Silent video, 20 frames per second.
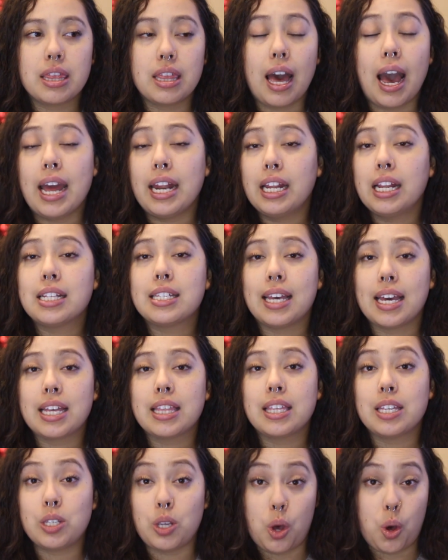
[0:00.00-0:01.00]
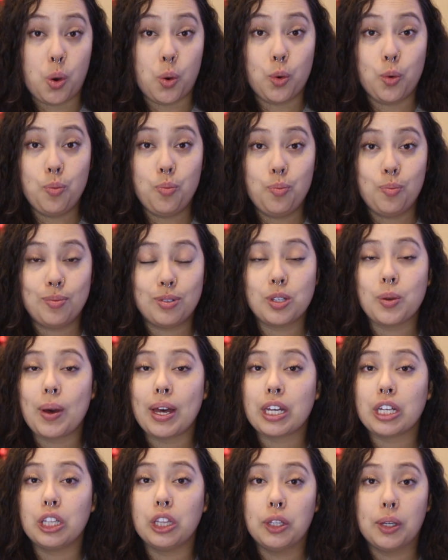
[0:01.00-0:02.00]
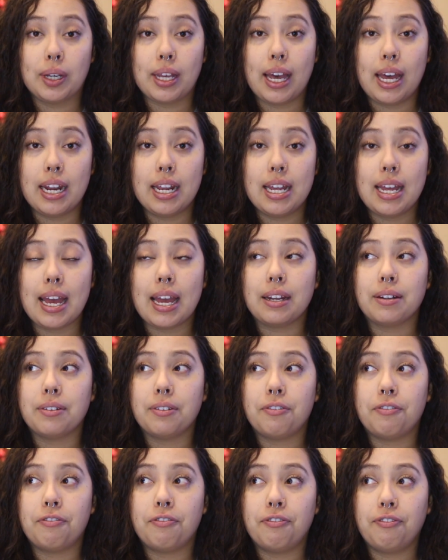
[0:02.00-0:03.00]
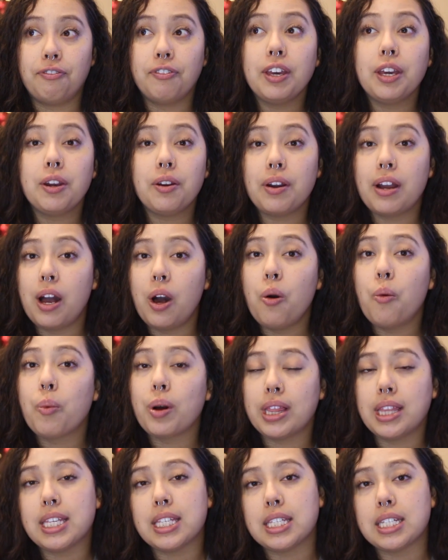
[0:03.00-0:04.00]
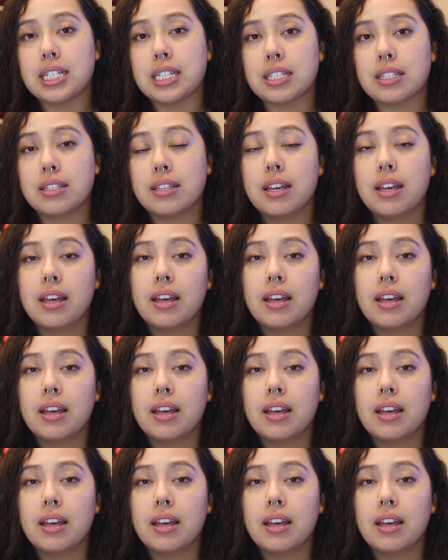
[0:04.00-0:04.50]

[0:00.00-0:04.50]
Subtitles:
I need to take this home so I can look at it and figure out what this is.